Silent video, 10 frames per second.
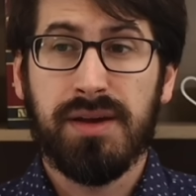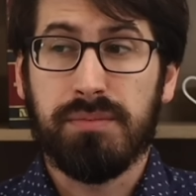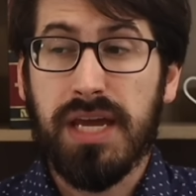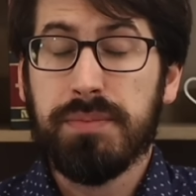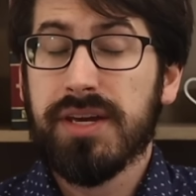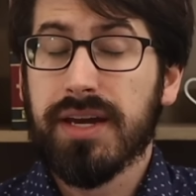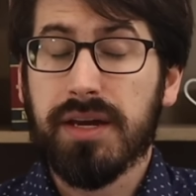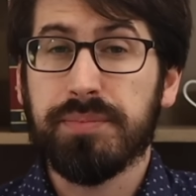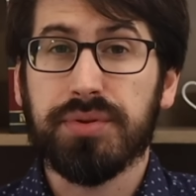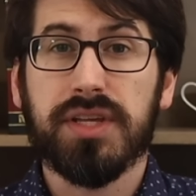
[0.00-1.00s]
maybe a
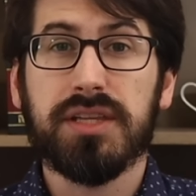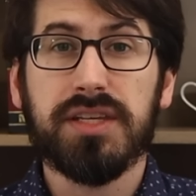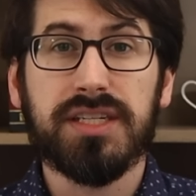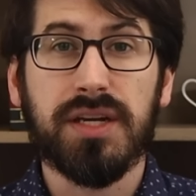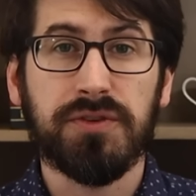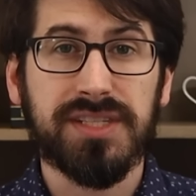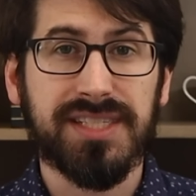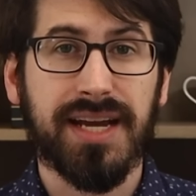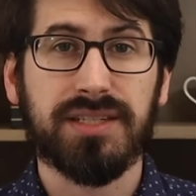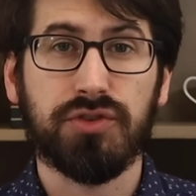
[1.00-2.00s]
completely different
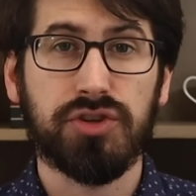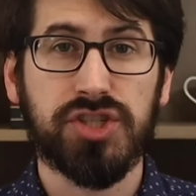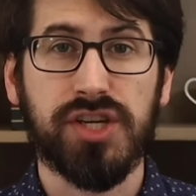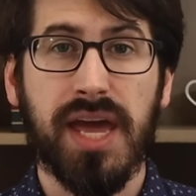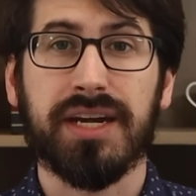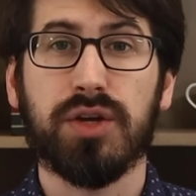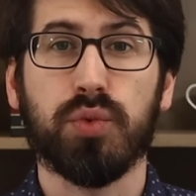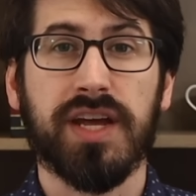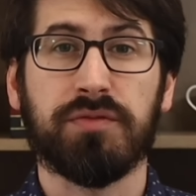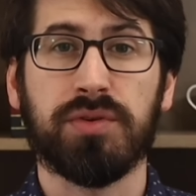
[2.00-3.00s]
sect of Christianity
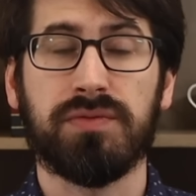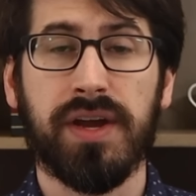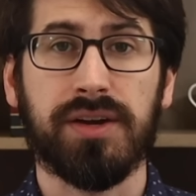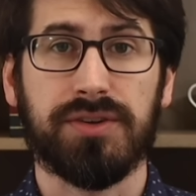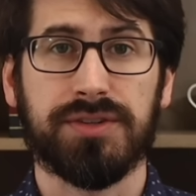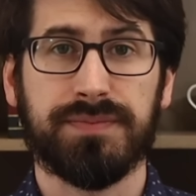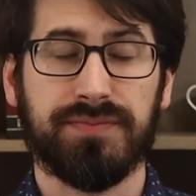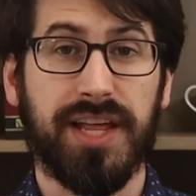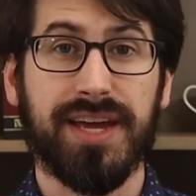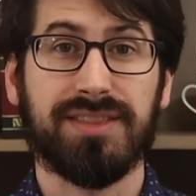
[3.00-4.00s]
would have prevailed,
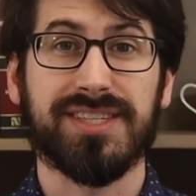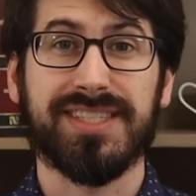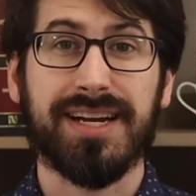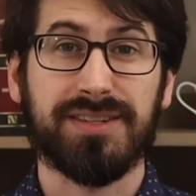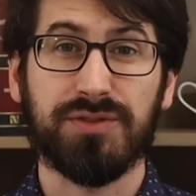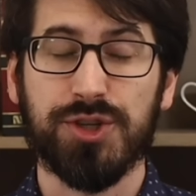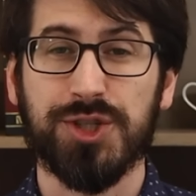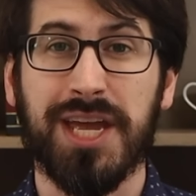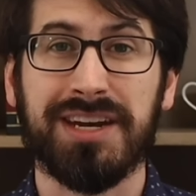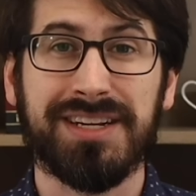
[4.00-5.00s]
like the sect of
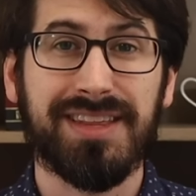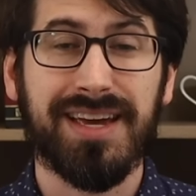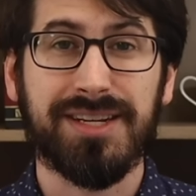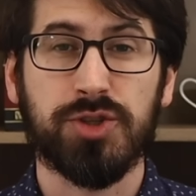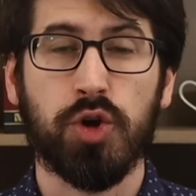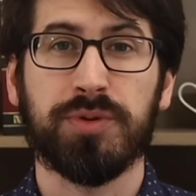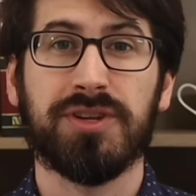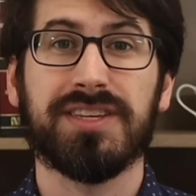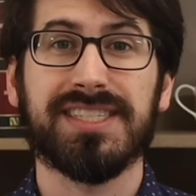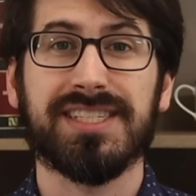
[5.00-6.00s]
Christianity that
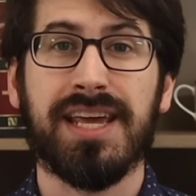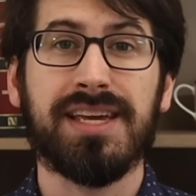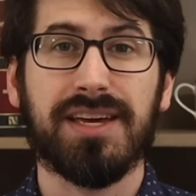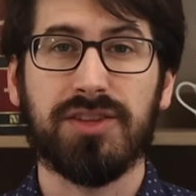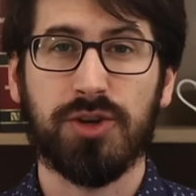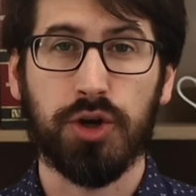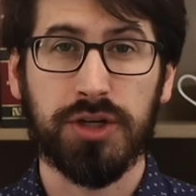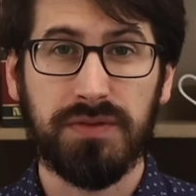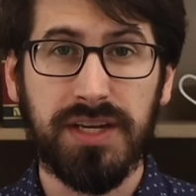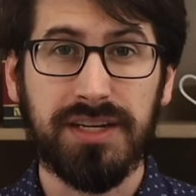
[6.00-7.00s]
interpreted the snake in the
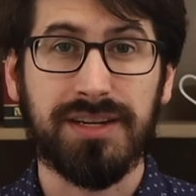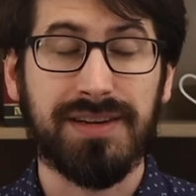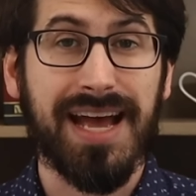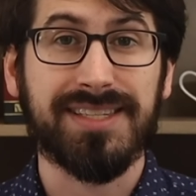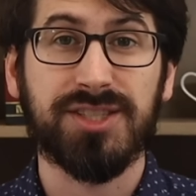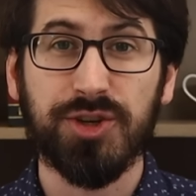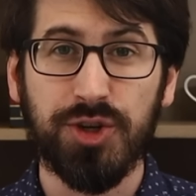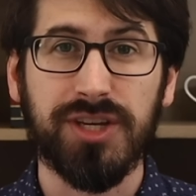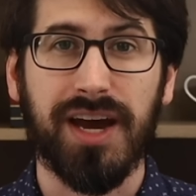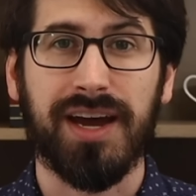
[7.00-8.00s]
Garden of Eden as the
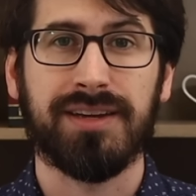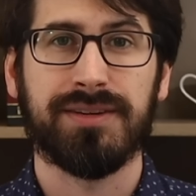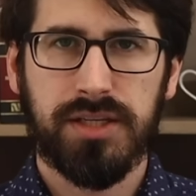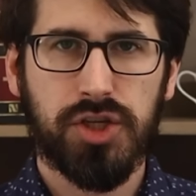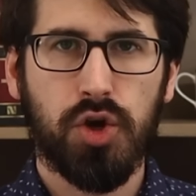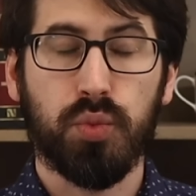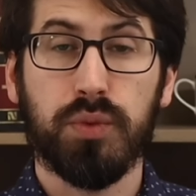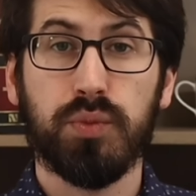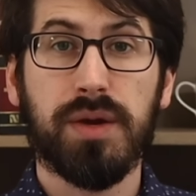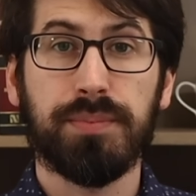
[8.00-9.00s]
good guy. So
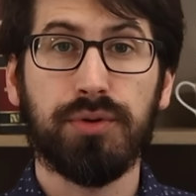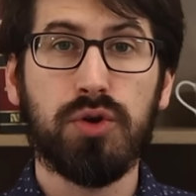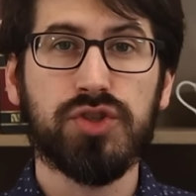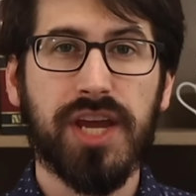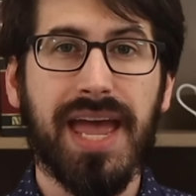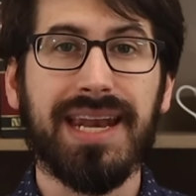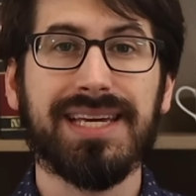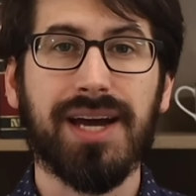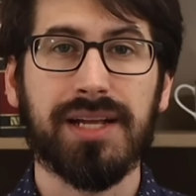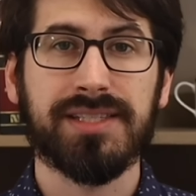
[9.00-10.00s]
when we approach
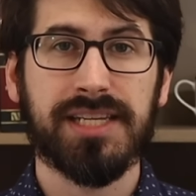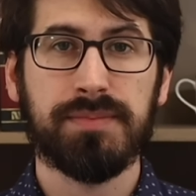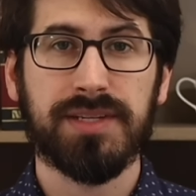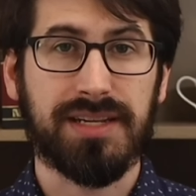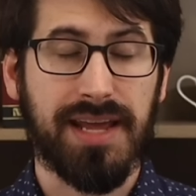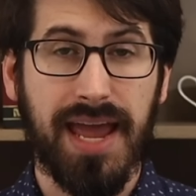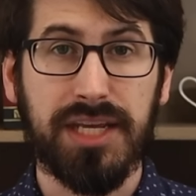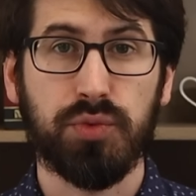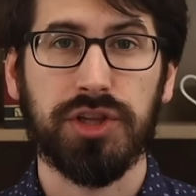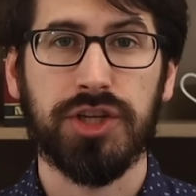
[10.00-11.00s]
any concept in
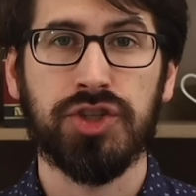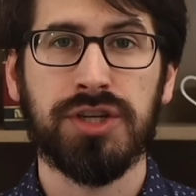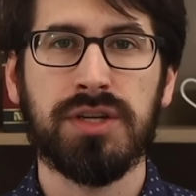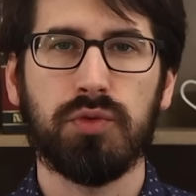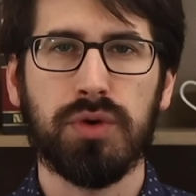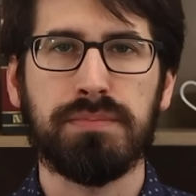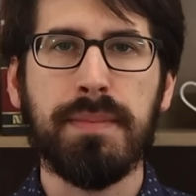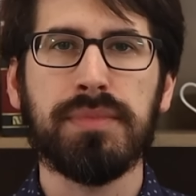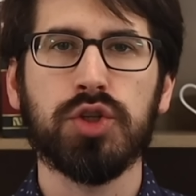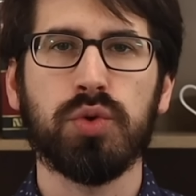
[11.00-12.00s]
any religion,
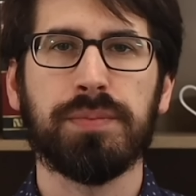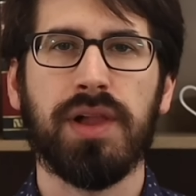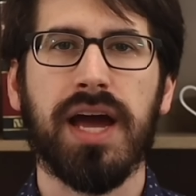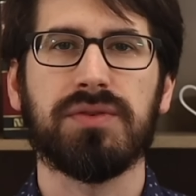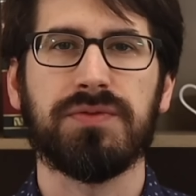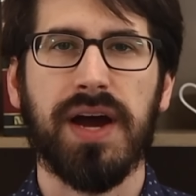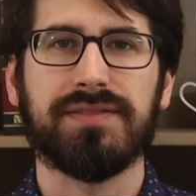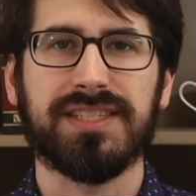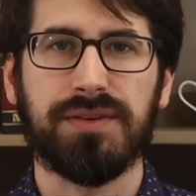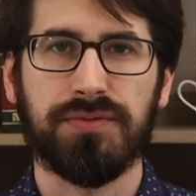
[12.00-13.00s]
remember to apply the
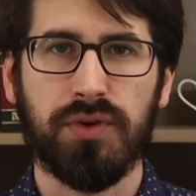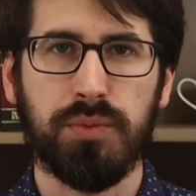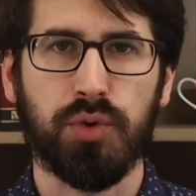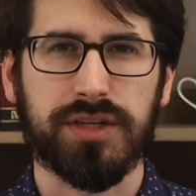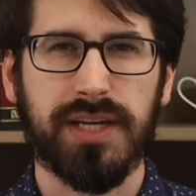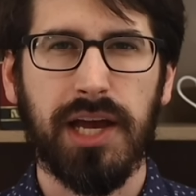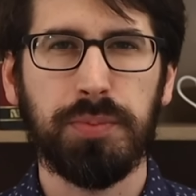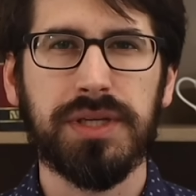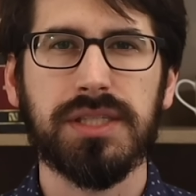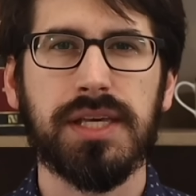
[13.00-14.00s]
5C framework to
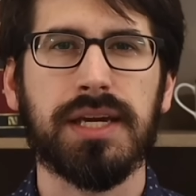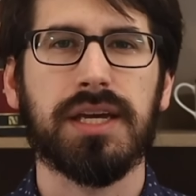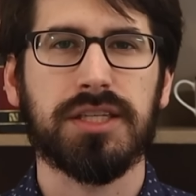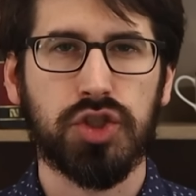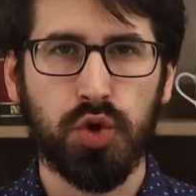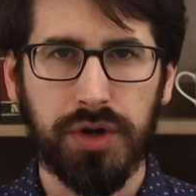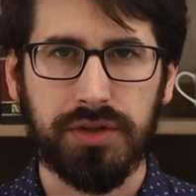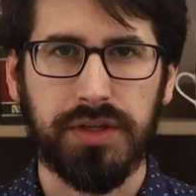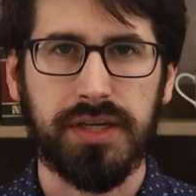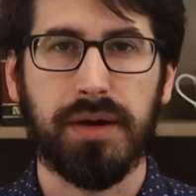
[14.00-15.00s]
help us think
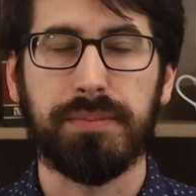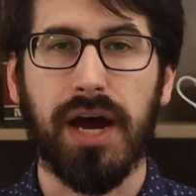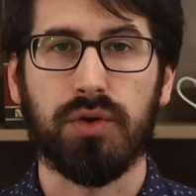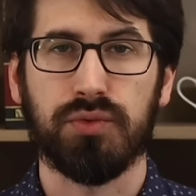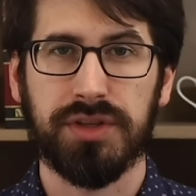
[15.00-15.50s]
historically about